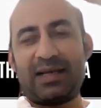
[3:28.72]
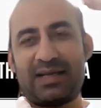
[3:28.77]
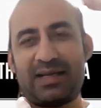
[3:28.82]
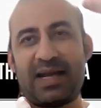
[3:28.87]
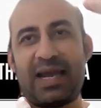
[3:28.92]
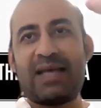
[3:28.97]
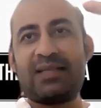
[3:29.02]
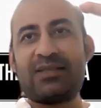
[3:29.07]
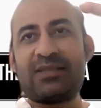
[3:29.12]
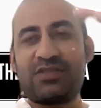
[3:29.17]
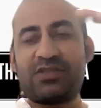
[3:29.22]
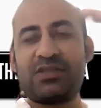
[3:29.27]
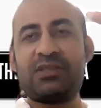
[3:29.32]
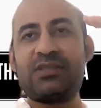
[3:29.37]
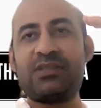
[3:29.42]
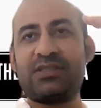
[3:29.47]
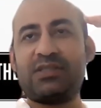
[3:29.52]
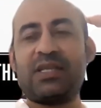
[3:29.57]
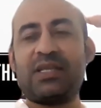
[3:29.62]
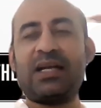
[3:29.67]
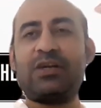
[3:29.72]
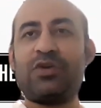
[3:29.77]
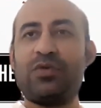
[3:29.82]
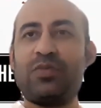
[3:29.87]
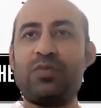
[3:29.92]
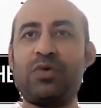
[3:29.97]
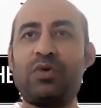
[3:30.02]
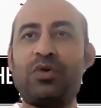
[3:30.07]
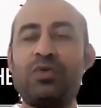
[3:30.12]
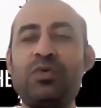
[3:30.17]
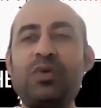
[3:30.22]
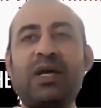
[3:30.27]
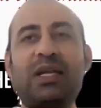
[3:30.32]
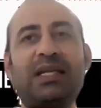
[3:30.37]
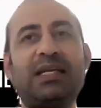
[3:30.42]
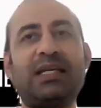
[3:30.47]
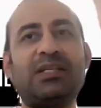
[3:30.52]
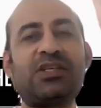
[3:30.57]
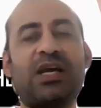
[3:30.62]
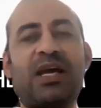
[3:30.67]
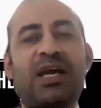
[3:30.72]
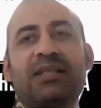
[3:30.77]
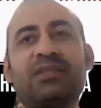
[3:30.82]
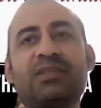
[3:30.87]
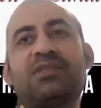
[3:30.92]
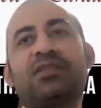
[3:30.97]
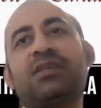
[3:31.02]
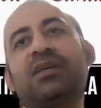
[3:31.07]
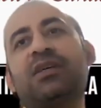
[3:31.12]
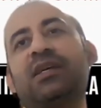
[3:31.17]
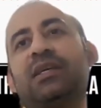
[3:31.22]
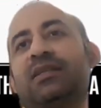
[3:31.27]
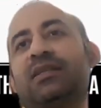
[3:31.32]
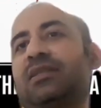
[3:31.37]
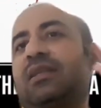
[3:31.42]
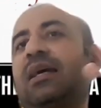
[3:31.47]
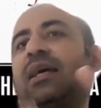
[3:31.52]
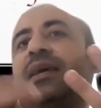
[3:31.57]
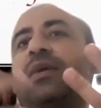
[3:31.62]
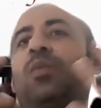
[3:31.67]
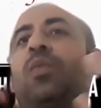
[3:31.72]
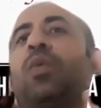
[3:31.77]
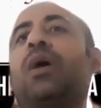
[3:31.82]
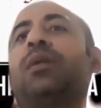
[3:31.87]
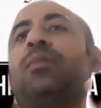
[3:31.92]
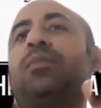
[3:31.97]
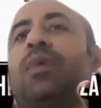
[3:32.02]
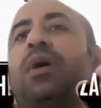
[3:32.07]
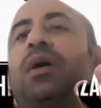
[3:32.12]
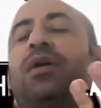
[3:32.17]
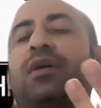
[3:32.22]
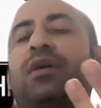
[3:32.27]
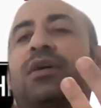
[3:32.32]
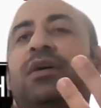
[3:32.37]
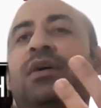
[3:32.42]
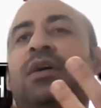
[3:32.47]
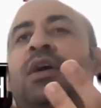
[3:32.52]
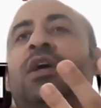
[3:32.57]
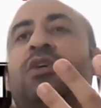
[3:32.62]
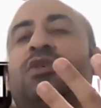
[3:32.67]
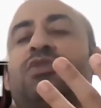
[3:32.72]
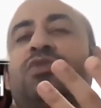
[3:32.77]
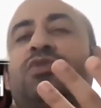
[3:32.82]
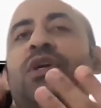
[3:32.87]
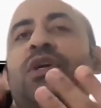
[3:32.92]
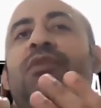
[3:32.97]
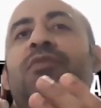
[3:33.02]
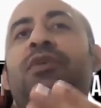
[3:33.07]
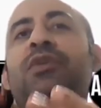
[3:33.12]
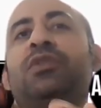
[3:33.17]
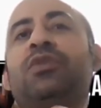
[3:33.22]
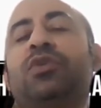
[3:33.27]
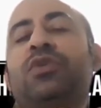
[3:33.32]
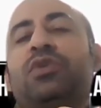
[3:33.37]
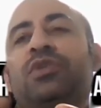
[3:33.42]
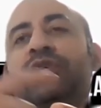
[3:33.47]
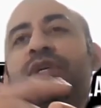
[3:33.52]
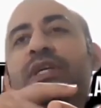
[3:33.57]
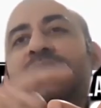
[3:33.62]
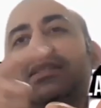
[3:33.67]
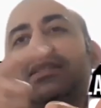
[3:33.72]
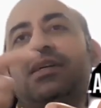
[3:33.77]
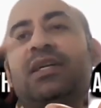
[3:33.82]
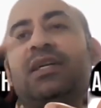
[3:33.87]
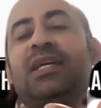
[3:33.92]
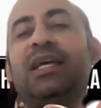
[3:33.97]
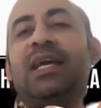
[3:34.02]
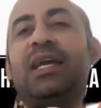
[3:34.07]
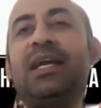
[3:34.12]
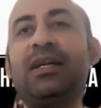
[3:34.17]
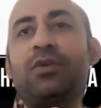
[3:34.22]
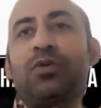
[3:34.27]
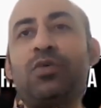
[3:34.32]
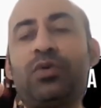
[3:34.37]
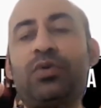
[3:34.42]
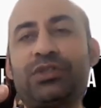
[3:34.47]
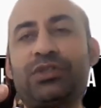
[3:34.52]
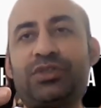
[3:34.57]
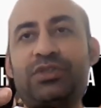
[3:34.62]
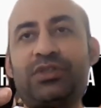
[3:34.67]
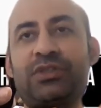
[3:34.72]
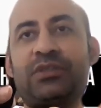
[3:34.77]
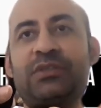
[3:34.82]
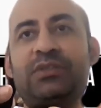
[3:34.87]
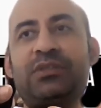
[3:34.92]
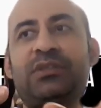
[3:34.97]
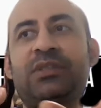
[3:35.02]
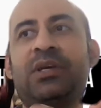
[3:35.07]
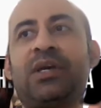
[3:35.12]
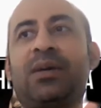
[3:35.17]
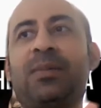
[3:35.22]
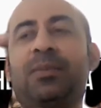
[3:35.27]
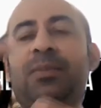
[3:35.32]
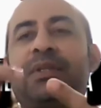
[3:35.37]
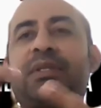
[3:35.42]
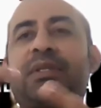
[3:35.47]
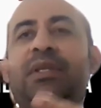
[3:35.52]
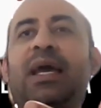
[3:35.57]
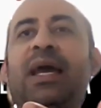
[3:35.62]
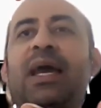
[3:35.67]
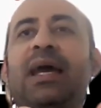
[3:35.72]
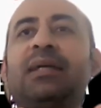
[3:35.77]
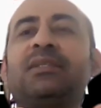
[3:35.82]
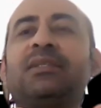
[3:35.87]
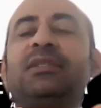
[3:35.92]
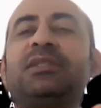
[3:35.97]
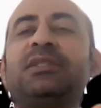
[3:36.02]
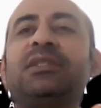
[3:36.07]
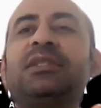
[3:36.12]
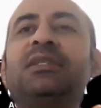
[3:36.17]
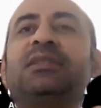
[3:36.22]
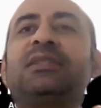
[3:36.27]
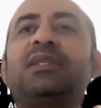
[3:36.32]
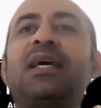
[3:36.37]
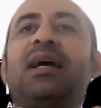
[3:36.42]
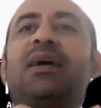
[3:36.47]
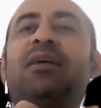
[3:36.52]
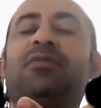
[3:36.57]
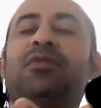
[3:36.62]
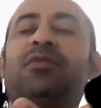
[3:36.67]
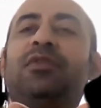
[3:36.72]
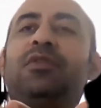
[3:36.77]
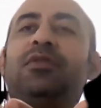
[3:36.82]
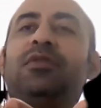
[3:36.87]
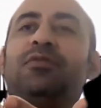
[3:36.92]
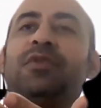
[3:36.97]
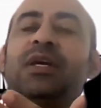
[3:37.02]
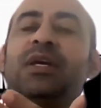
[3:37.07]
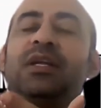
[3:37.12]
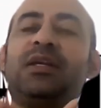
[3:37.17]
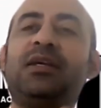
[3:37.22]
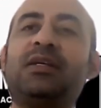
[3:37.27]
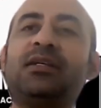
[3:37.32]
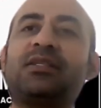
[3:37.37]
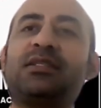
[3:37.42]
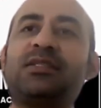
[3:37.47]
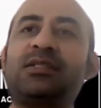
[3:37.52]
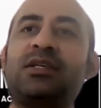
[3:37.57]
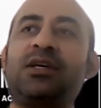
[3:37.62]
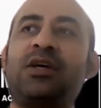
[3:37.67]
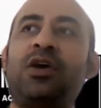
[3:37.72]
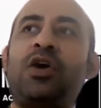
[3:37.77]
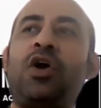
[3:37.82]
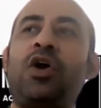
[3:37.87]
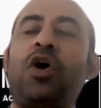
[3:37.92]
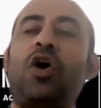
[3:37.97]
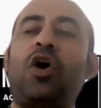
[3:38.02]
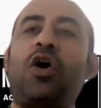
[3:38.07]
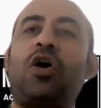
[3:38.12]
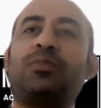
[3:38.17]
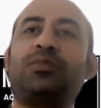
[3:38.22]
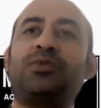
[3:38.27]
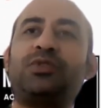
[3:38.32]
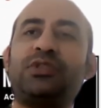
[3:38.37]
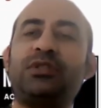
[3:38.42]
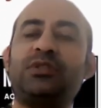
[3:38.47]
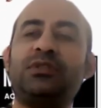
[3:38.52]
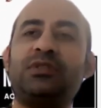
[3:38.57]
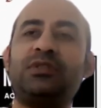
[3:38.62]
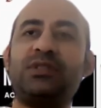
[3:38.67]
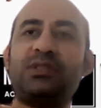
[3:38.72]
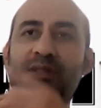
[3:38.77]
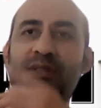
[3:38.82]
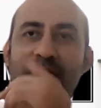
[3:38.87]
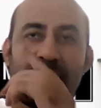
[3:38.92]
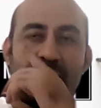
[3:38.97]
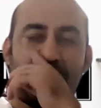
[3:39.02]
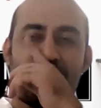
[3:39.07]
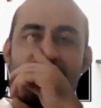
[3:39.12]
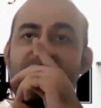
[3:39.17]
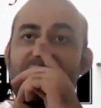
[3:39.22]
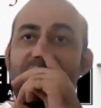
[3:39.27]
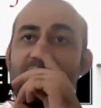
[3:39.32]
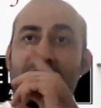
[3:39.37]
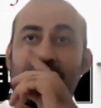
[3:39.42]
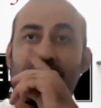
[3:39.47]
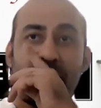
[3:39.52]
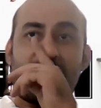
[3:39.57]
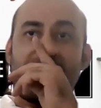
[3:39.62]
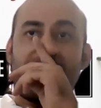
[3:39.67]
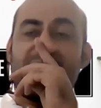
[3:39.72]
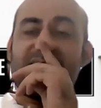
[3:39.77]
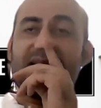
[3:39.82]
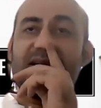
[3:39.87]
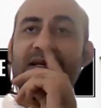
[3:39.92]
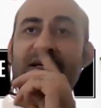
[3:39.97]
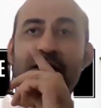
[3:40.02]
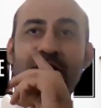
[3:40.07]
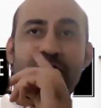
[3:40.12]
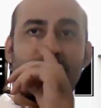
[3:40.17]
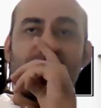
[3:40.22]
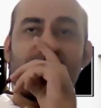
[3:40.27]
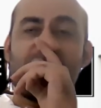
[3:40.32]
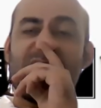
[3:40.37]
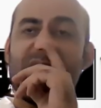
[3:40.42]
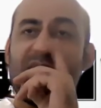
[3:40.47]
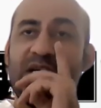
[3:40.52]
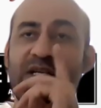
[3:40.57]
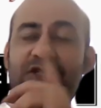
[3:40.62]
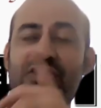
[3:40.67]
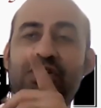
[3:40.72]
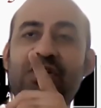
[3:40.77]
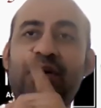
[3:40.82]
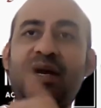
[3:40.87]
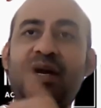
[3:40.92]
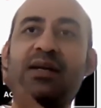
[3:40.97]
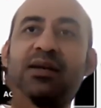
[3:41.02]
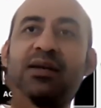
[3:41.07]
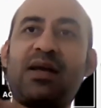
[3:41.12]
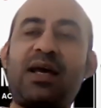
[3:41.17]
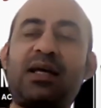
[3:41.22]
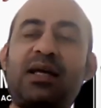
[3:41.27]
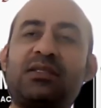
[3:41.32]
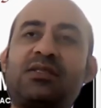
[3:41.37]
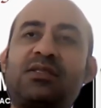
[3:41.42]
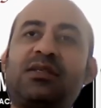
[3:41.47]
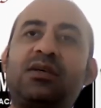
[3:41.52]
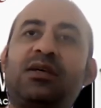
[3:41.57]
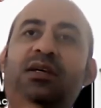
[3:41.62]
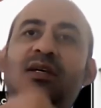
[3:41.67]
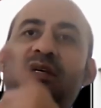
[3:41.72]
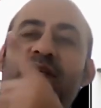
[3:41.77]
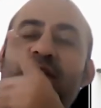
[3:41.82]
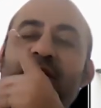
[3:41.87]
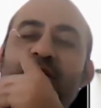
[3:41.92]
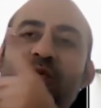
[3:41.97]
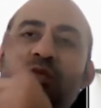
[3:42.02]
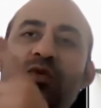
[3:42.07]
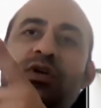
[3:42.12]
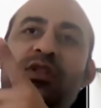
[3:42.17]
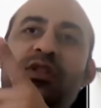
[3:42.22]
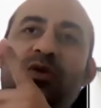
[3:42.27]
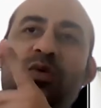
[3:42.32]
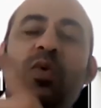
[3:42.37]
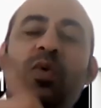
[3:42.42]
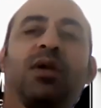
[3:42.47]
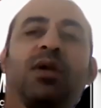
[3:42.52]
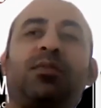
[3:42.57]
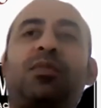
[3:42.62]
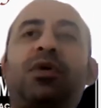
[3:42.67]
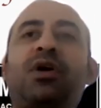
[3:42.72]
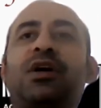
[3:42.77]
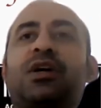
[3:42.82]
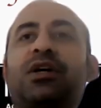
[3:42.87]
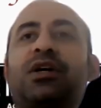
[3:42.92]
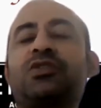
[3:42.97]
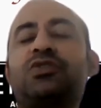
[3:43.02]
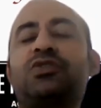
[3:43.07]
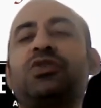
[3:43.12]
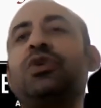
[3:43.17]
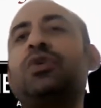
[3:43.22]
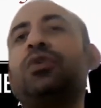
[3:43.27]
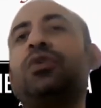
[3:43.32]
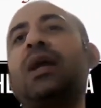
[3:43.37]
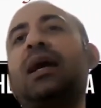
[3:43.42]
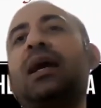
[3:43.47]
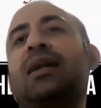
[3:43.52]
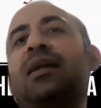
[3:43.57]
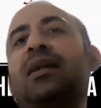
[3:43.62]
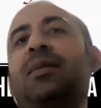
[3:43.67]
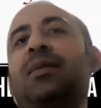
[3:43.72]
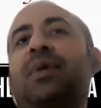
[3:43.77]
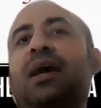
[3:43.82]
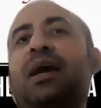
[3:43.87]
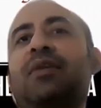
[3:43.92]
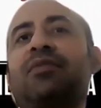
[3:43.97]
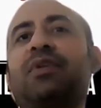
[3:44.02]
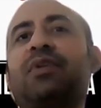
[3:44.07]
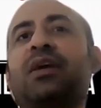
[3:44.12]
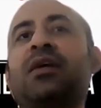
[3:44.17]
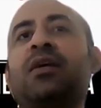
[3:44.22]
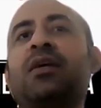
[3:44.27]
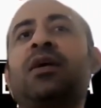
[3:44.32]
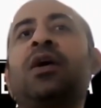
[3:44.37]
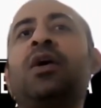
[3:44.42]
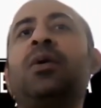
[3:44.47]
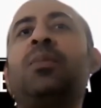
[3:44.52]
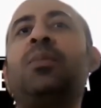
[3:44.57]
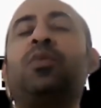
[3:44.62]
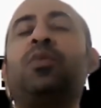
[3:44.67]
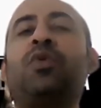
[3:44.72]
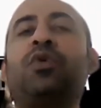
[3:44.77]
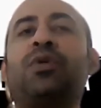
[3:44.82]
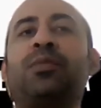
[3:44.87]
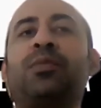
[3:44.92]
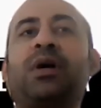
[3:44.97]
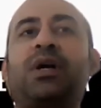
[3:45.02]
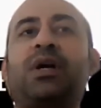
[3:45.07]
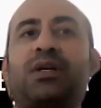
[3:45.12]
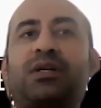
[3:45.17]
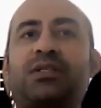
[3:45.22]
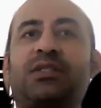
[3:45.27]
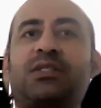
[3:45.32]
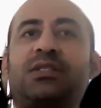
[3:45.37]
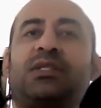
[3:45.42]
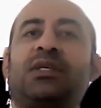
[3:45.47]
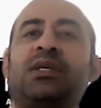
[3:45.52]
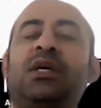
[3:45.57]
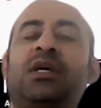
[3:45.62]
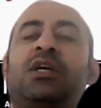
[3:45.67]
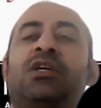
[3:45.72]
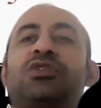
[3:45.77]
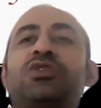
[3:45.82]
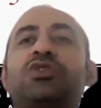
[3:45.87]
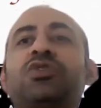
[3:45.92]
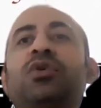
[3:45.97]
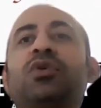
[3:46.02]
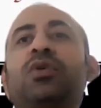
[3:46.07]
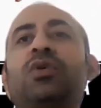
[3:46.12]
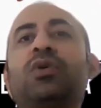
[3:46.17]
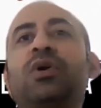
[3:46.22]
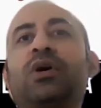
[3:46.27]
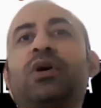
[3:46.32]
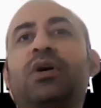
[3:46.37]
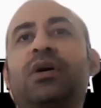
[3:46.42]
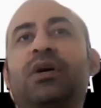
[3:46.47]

answers that you would do, and each answer is like 1 mark. So even though there are 38 questions, but the answers have various options which are correct. So each correct answer is worth 1 mark. So you will end up having more marks. So